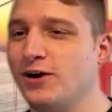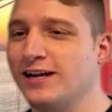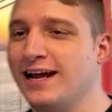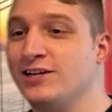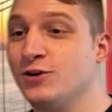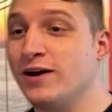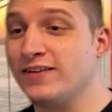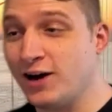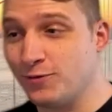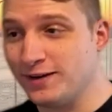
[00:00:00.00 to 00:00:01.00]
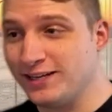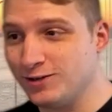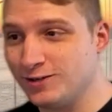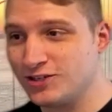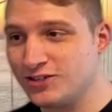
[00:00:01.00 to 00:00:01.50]
product, and you have how many
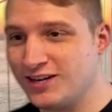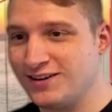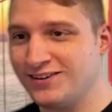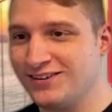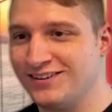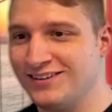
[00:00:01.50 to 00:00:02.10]
users now?